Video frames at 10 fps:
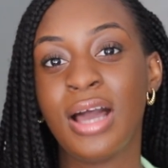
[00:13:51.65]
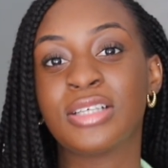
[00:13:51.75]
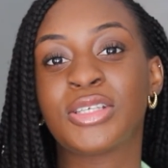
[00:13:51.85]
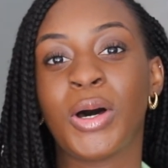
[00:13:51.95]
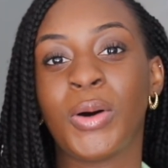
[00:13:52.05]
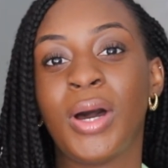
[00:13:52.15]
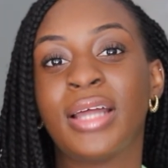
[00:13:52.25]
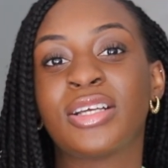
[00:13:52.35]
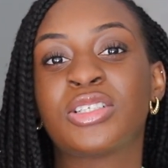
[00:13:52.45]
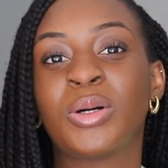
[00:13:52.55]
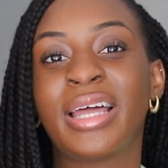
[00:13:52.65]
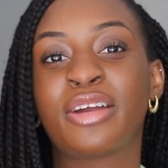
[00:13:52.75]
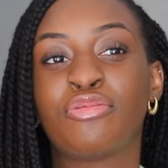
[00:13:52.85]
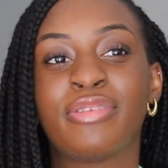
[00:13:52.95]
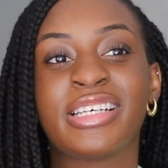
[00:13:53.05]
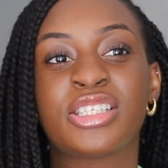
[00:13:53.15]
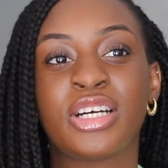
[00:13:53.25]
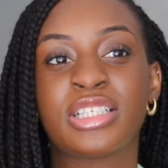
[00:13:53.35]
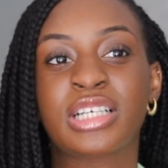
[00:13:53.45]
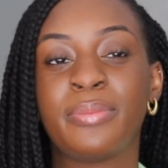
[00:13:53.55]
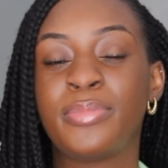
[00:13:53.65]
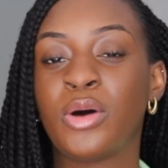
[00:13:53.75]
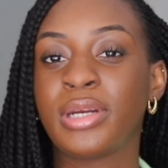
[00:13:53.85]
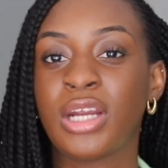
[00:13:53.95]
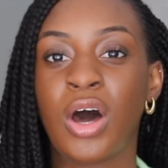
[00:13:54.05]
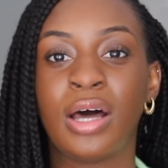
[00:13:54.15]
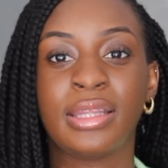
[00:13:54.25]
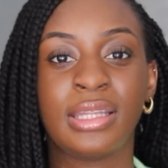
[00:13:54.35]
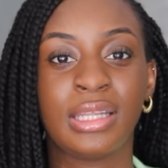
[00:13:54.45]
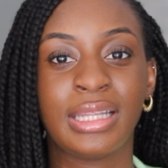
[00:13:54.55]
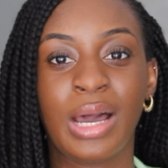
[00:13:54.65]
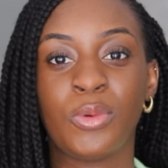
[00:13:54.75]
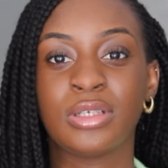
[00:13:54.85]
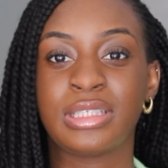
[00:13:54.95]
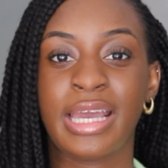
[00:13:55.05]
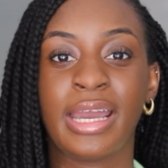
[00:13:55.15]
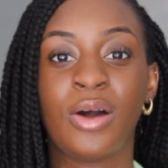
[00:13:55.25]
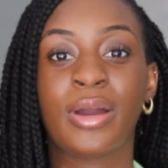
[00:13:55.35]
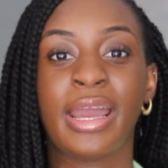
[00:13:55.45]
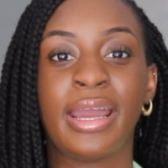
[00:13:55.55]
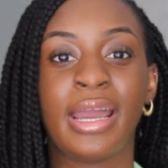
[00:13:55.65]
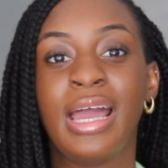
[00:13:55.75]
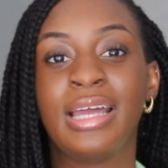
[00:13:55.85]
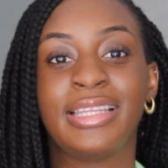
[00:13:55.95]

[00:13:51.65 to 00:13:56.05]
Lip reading: So there's no like research component on that will say, okay,